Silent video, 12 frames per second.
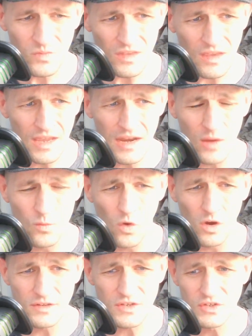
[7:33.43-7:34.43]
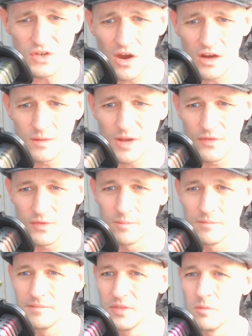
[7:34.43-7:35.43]
And I want to talk about
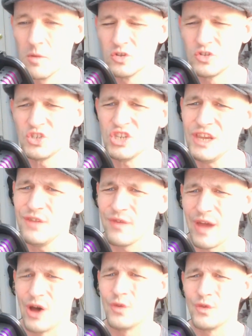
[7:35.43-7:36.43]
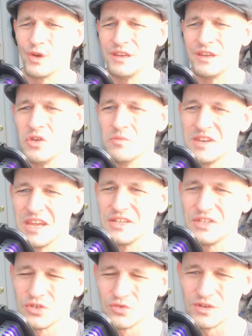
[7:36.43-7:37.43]
the, the most chief alpha in human
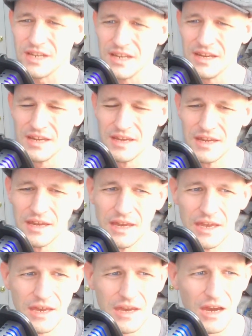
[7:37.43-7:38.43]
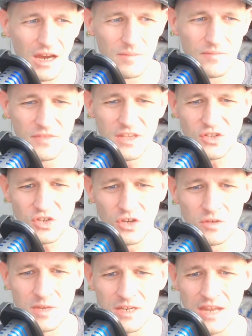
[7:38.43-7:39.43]
history. Um, this
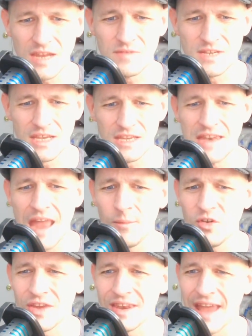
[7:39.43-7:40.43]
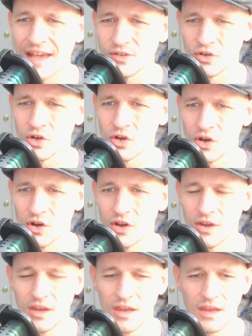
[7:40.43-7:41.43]
gentleman named Nebuchadnezzar.
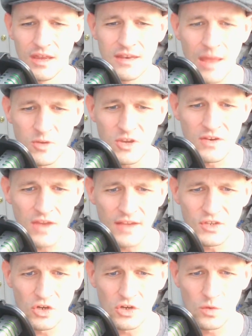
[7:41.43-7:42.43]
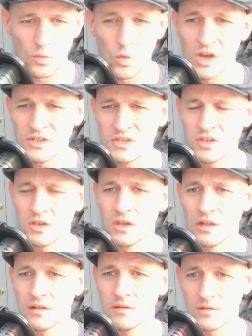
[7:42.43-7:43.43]
Nebuchadnezzar was,
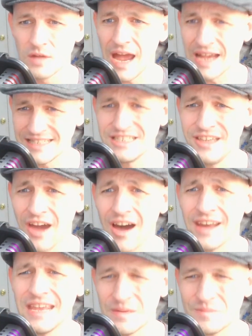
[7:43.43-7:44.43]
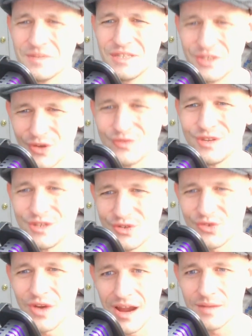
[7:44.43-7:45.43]
as God himself
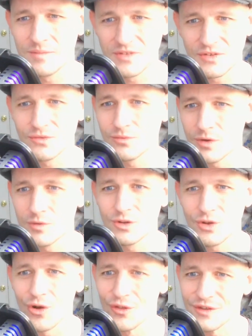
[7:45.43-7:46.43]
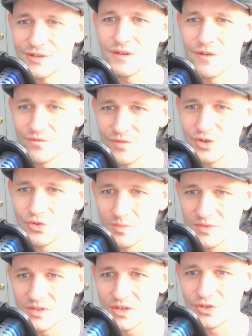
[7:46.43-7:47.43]
describes, so we would call this an official
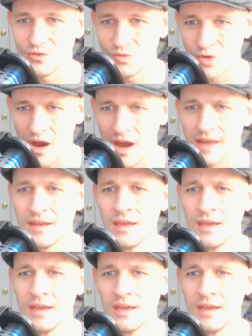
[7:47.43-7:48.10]
position of God,